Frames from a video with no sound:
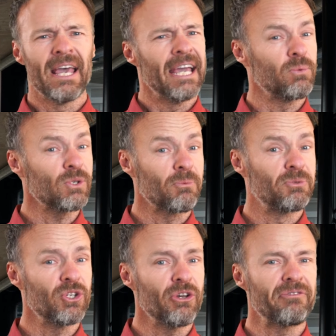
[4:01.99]
It was
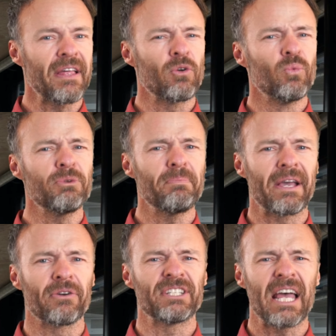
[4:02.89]
observed that the
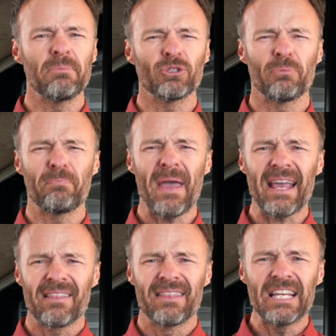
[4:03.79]
woodpecker is able to
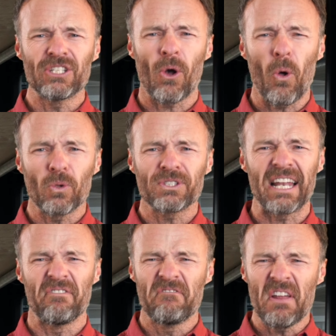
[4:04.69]
peck these holes at
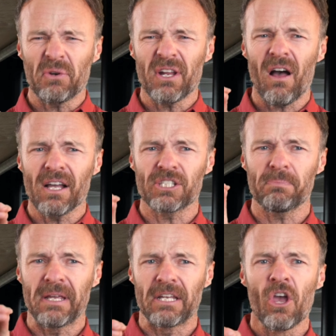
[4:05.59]
a very high
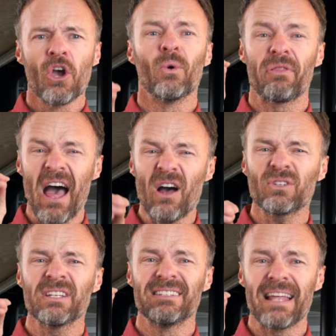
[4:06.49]
speed
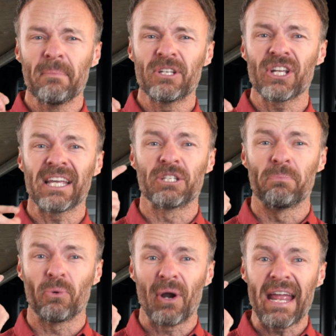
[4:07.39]
without damaging its
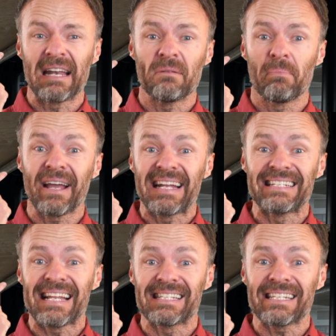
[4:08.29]
brain by
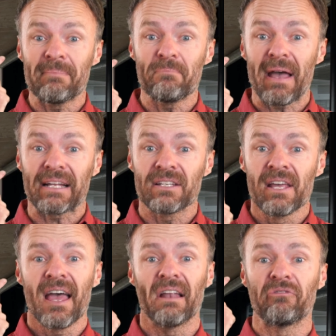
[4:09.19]
intense impact
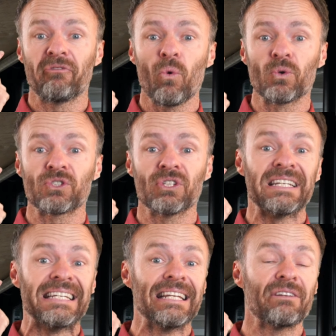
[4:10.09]
and force
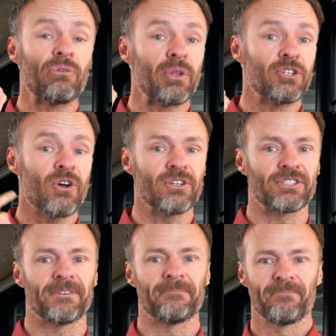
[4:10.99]
needed for the task.